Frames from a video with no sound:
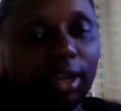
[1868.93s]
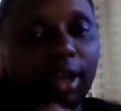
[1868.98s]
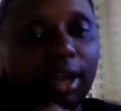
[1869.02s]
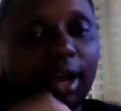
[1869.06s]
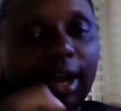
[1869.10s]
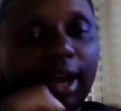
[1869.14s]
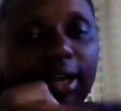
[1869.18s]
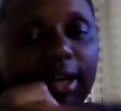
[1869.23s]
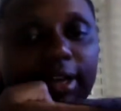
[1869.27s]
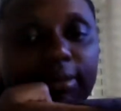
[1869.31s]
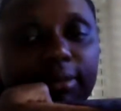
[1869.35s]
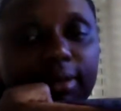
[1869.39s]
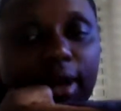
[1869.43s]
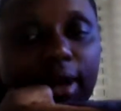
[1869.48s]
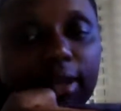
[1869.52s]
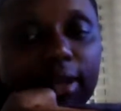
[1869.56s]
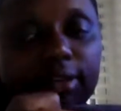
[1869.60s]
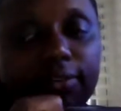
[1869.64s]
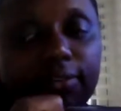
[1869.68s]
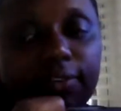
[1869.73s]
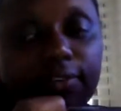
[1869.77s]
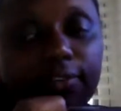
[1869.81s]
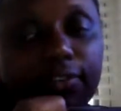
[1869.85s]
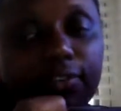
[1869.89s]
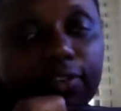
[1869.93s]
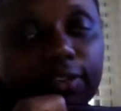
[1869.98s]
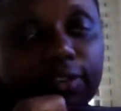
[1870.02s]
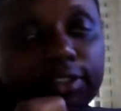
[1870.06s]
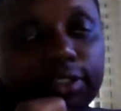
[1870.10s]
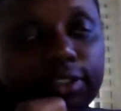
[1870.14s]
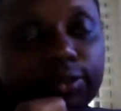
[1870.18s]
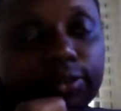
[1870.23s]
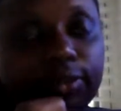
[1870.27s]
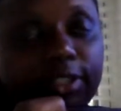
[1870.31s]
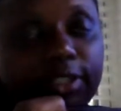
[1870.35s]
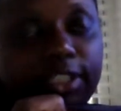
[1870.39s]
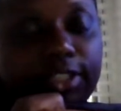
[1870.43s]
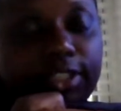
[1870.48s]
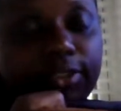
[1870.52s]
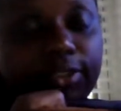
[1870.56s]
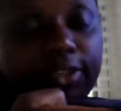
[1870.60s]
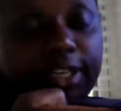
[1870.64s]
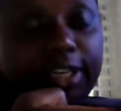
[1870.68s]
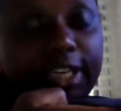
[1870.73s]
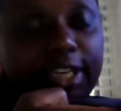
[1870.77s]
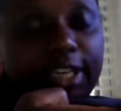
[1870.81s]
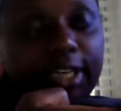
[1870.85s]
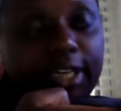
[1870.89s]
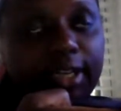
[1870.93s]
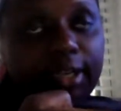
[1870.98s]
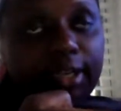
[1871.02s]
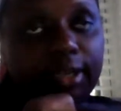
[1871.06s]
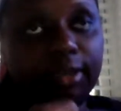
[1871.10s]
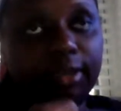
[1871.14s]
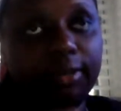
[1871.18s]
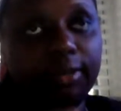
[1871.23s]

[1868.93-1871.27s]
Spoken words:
Hi, I'm calling for 420 Unit A.